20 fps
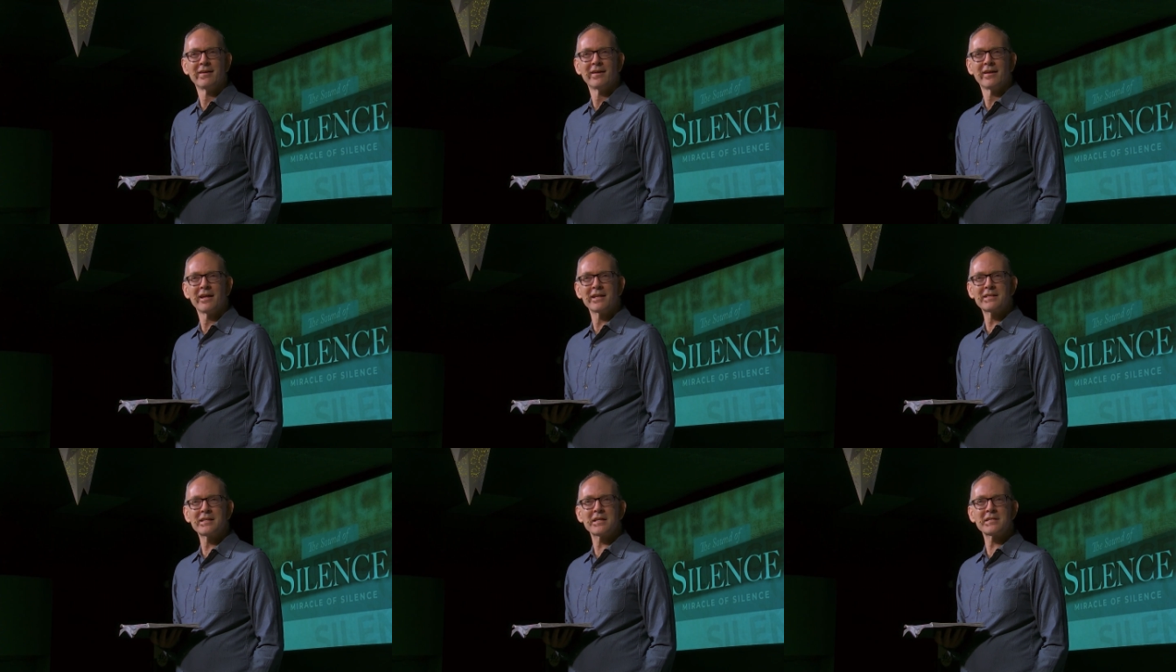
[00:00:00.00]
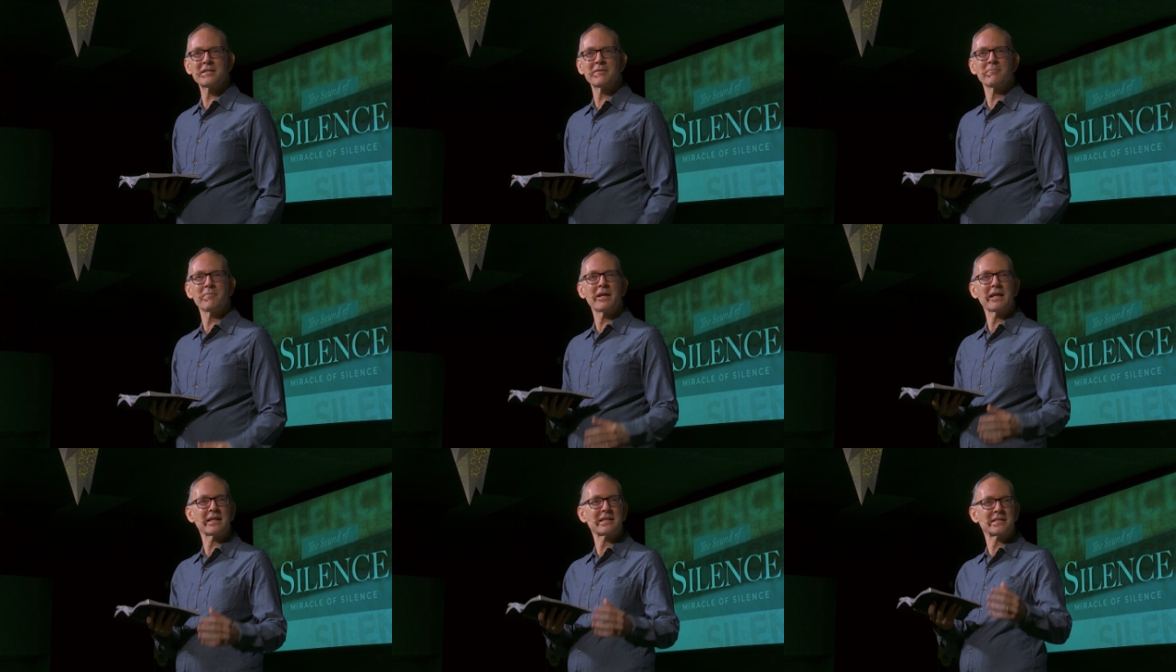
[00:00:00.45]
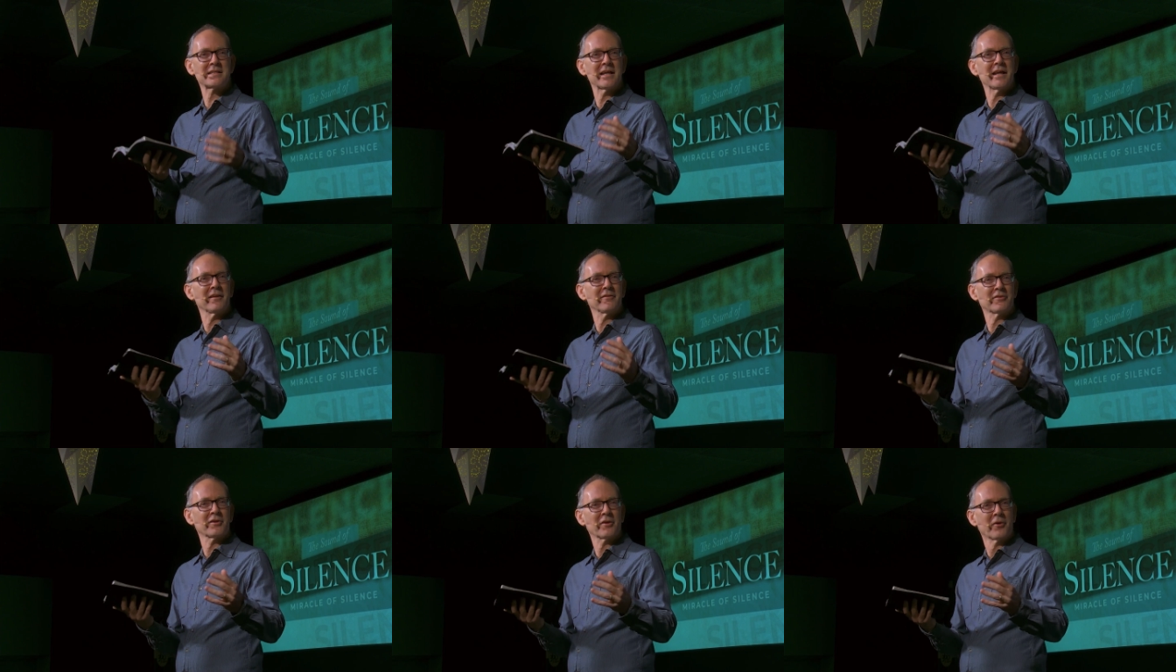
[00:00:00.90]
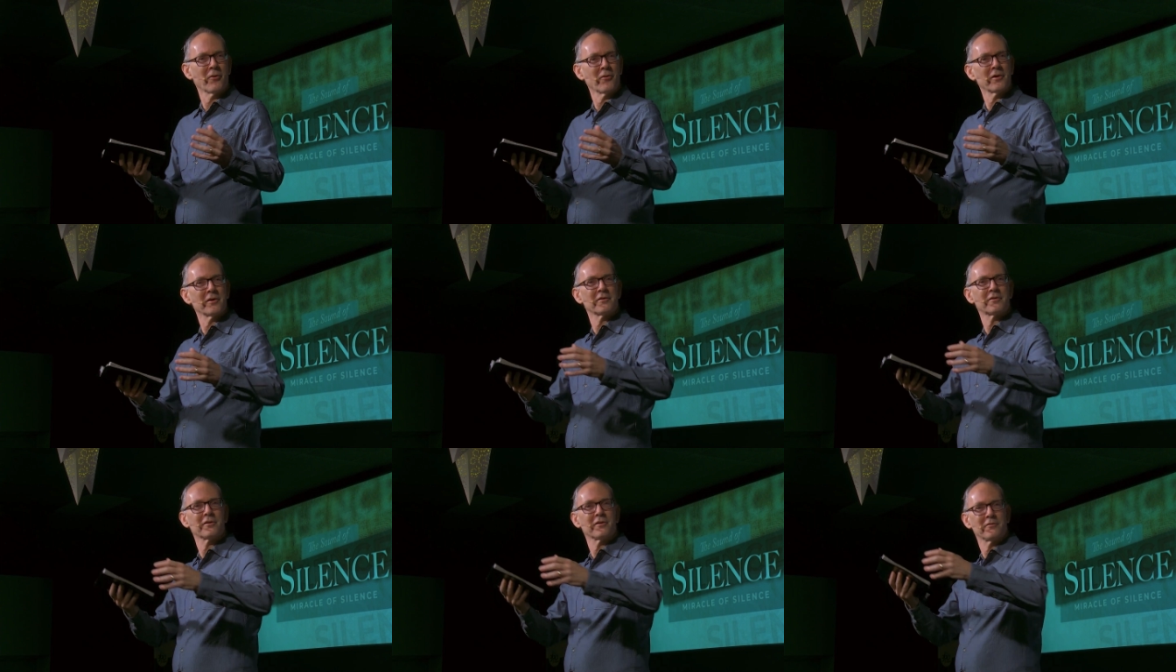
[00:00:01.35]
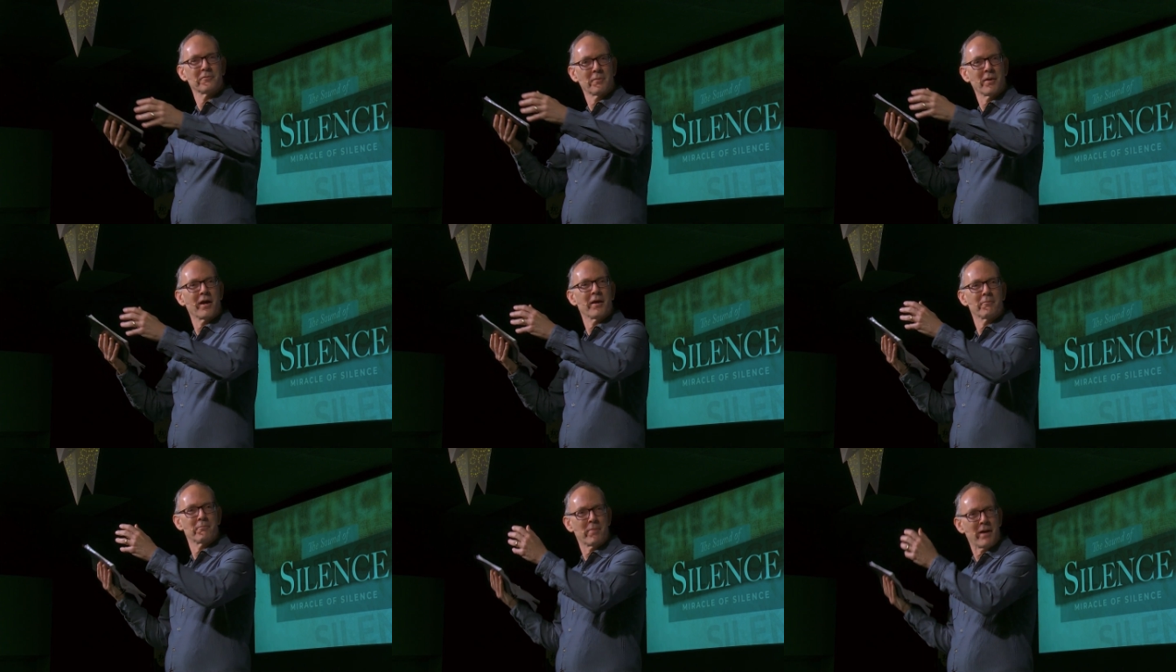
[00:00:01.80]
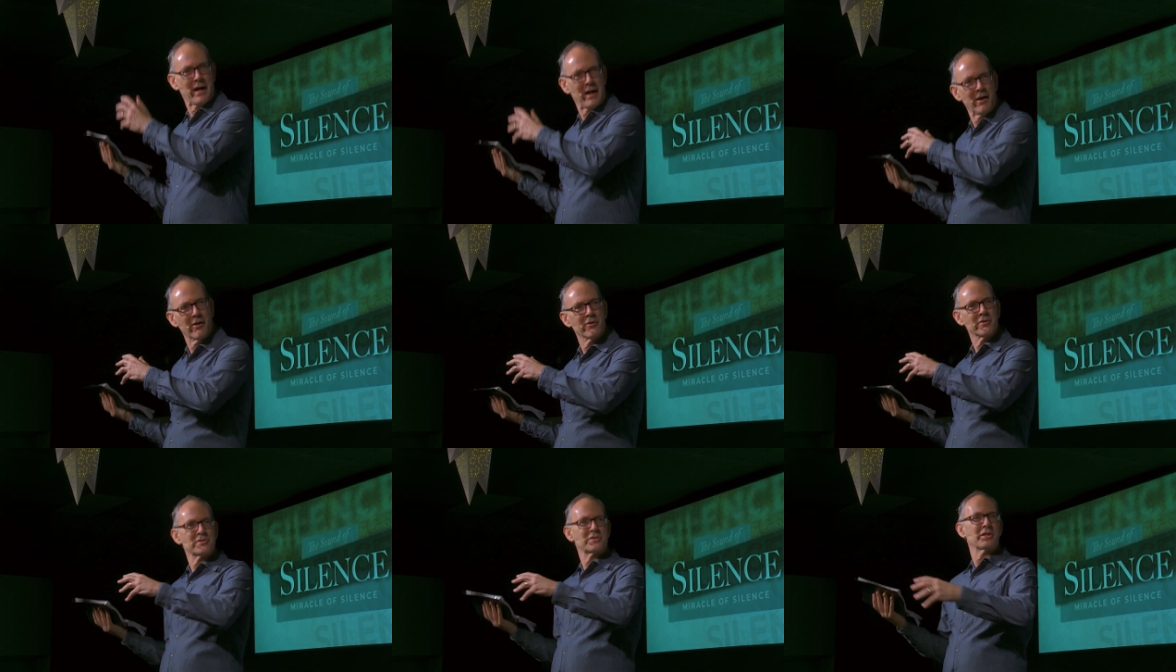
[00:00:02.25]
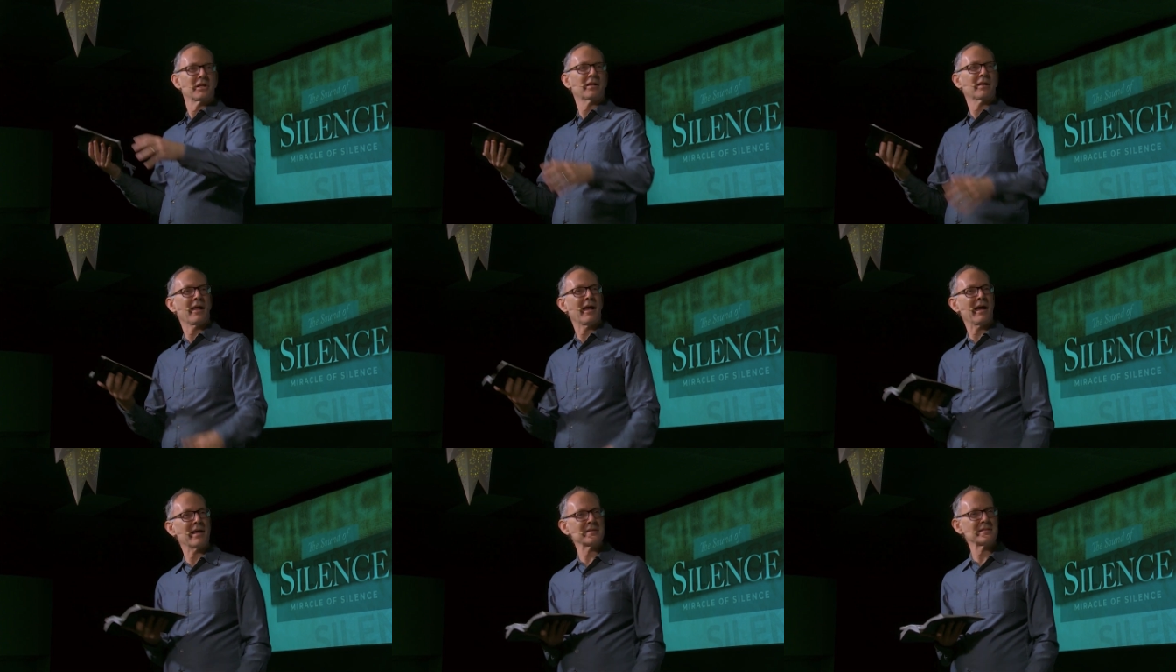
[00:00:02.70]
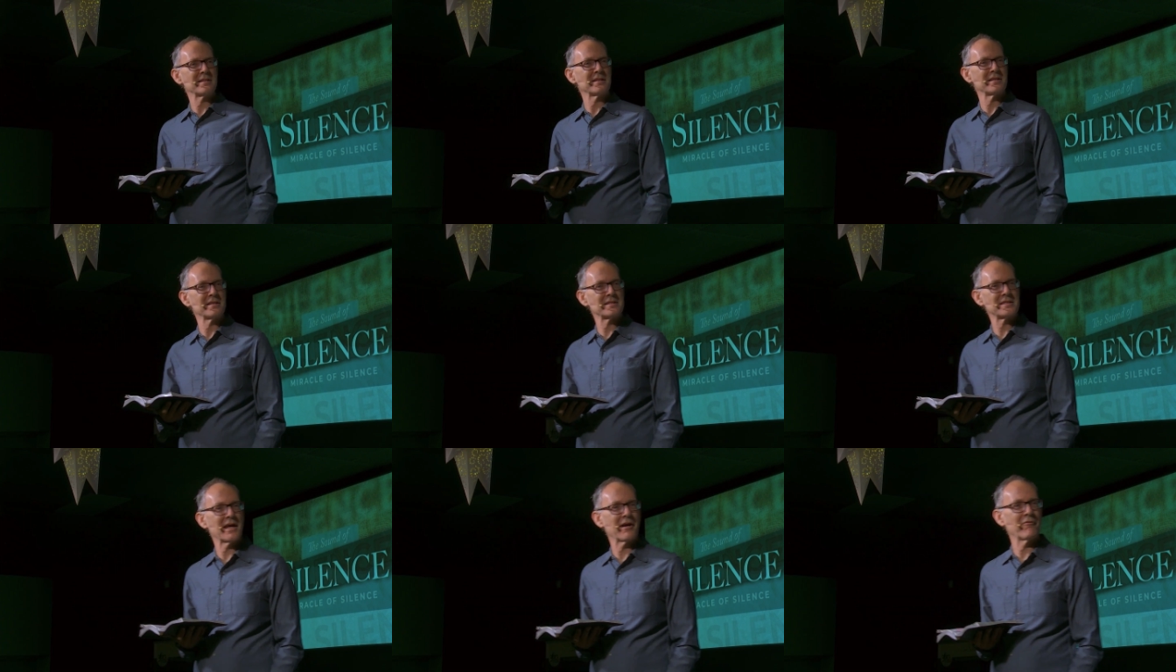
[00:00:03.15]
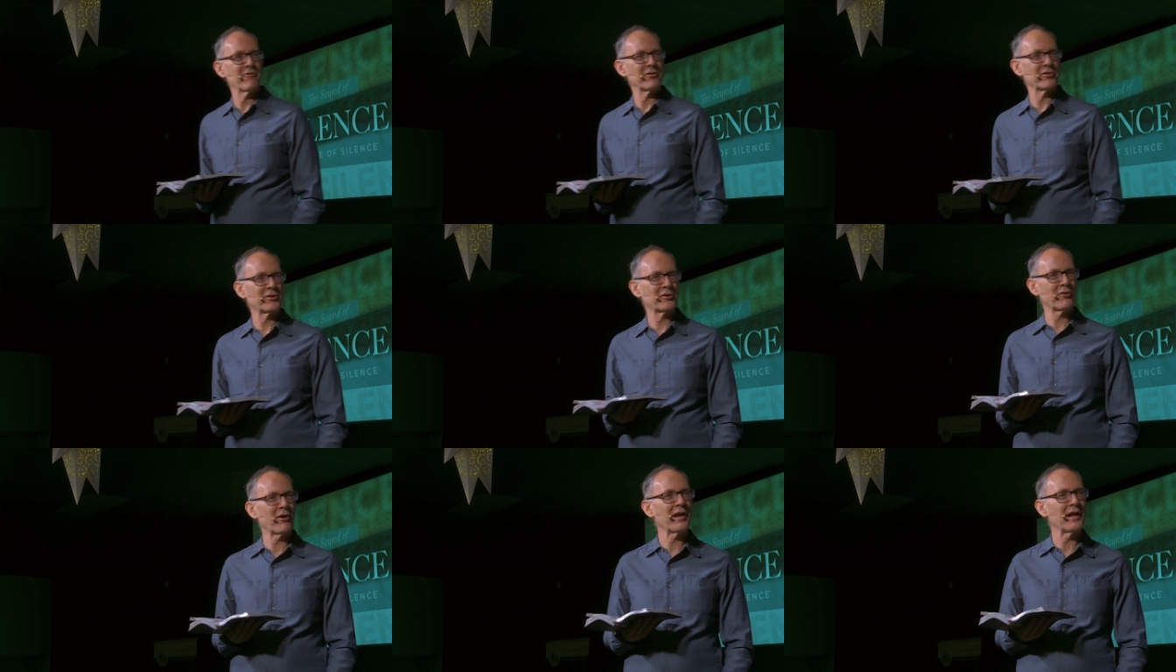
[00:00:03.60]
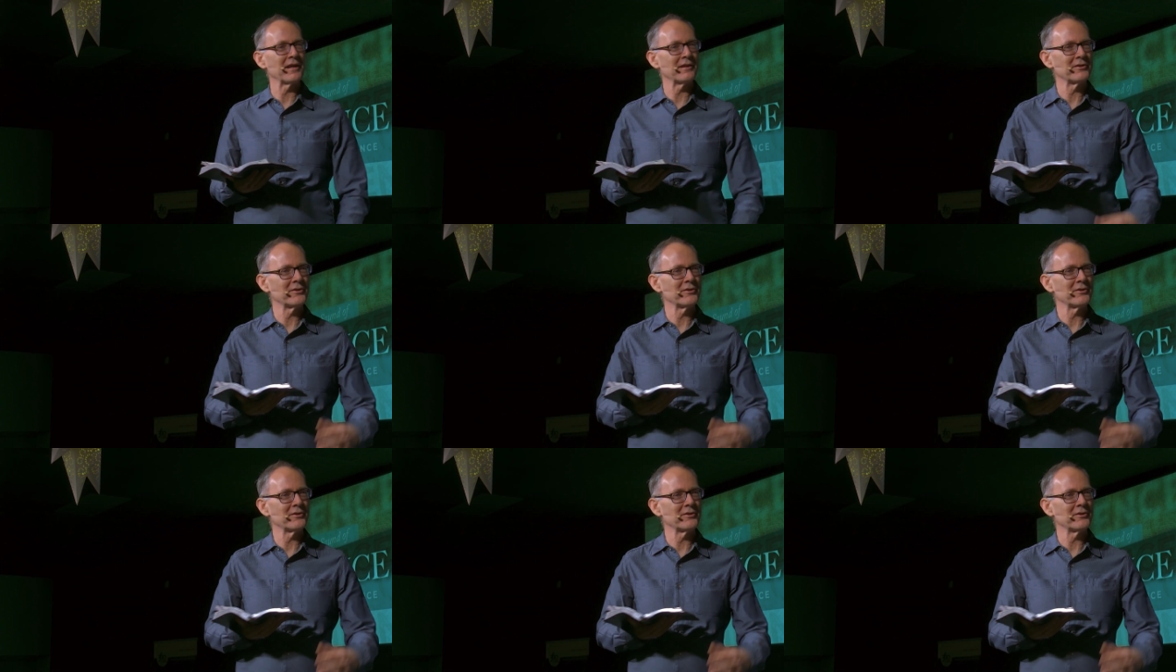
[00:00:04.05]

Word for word: It doesn't make sense according to my biology class in the seventh grade.